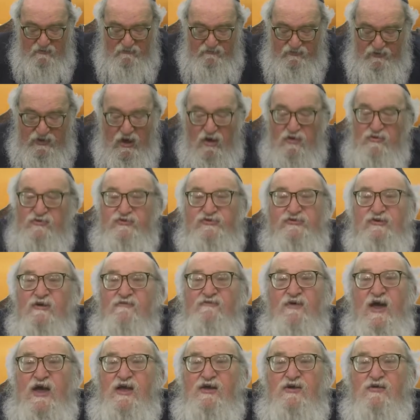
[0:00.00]
V'lo
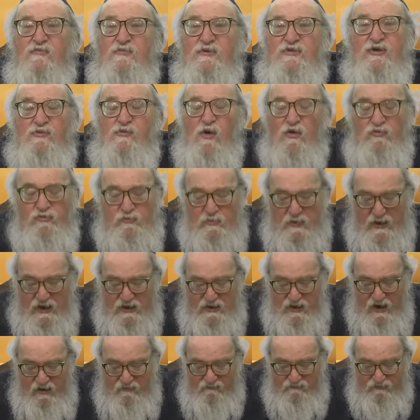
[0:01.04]
saveyu, but there won't be
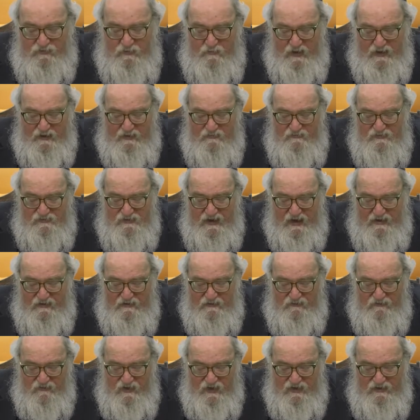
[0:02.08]
enough to make him
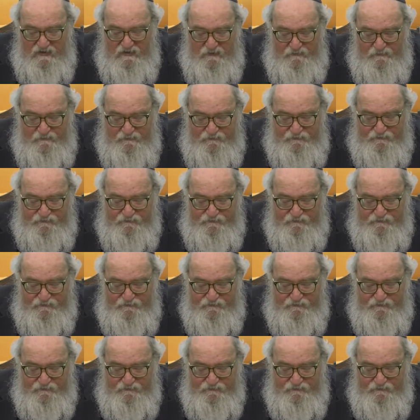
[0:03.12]
satisfied.